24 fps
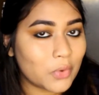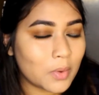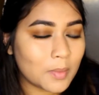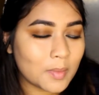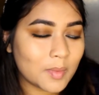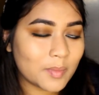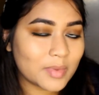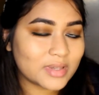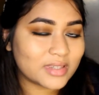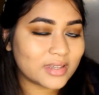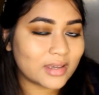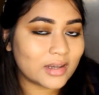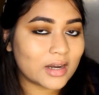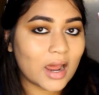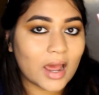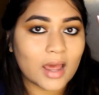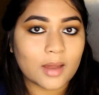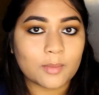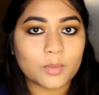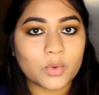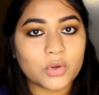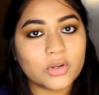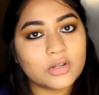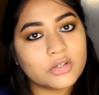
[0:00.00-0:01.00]
my mascara,
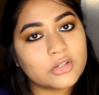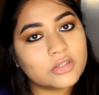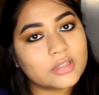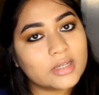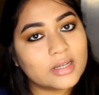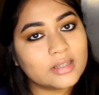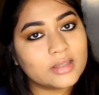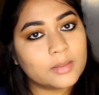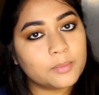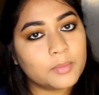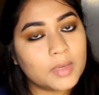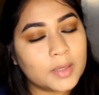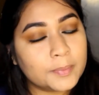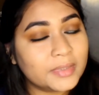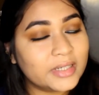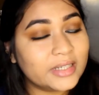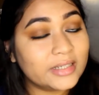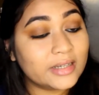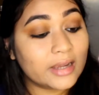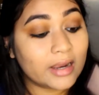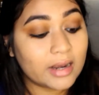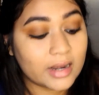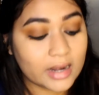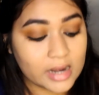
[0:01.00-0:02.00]
I'm going to take the
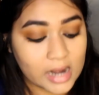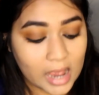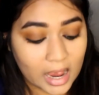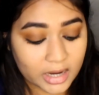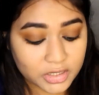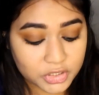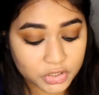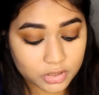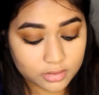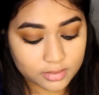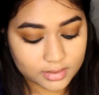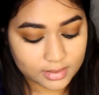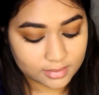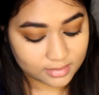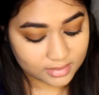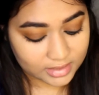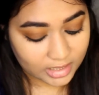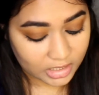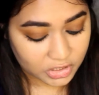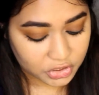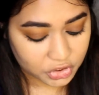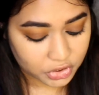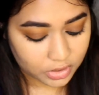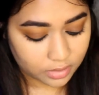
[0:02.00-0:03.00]
Maybelline Lash
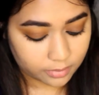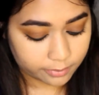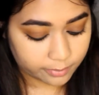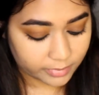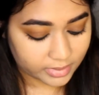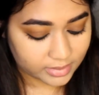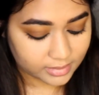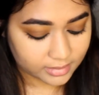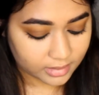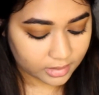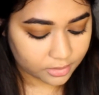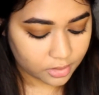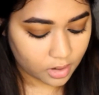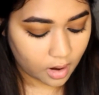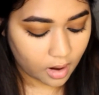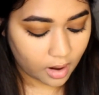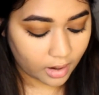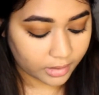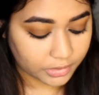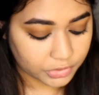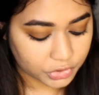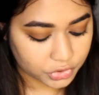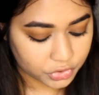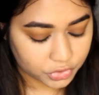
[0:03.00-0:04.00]
Sensational Mascara.
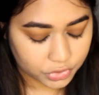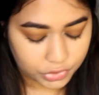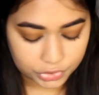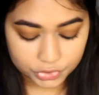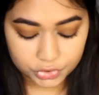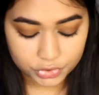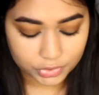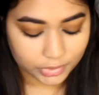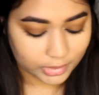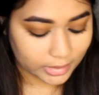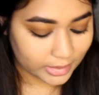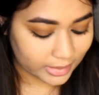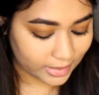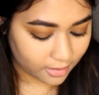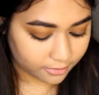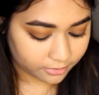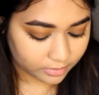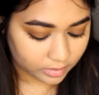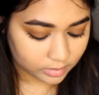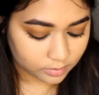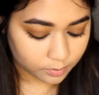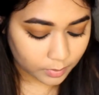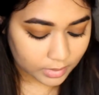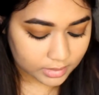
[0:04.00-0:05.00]
I just really love
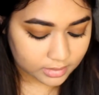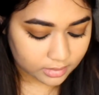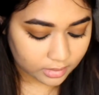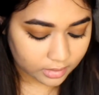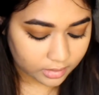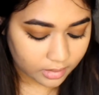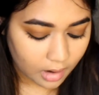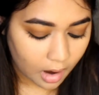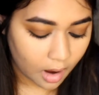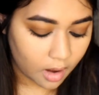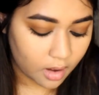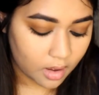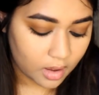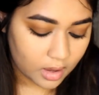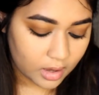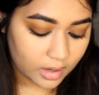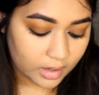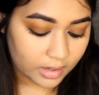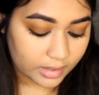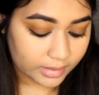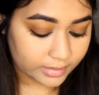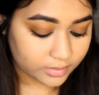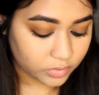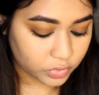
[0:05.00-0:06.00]
this mascara.
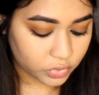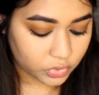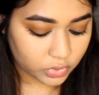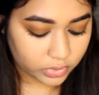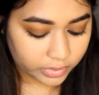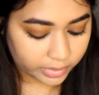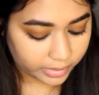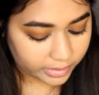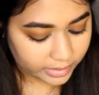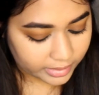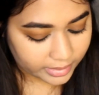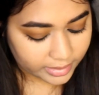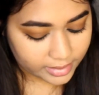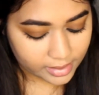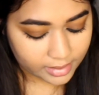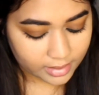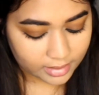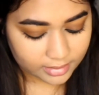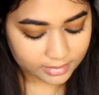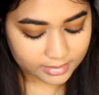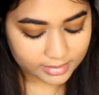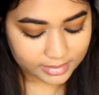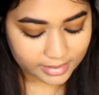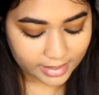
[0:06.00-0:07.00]
It's curling,
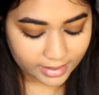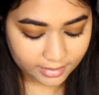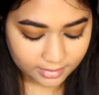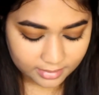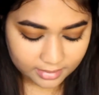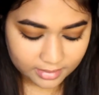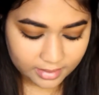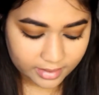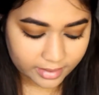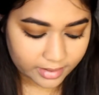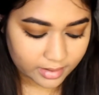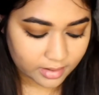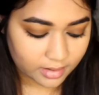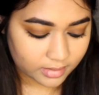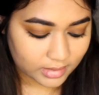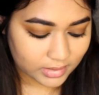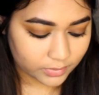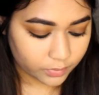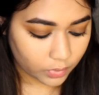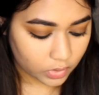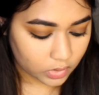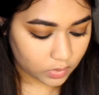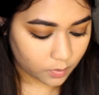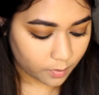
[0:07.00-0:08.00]
it's lengthening,
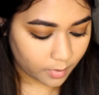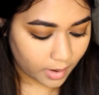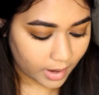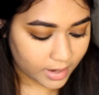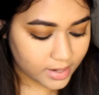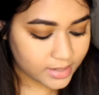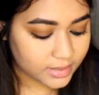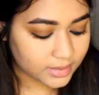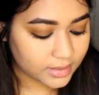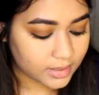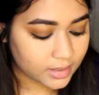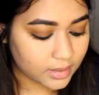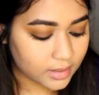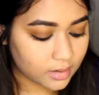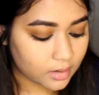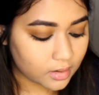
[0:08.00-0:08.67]
it's volumizing.